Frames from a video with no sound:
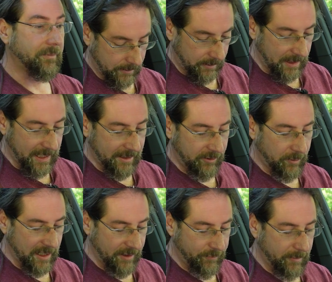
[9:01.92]
Then you
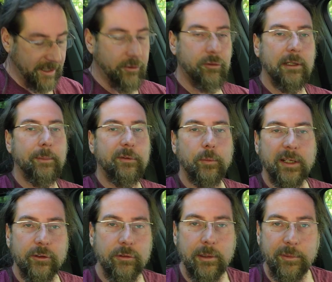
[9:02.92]
have my trips, where
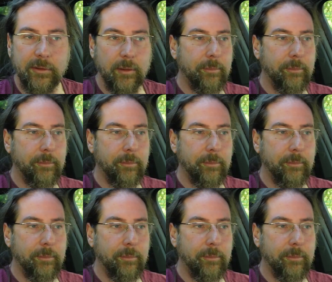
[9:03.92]
trips are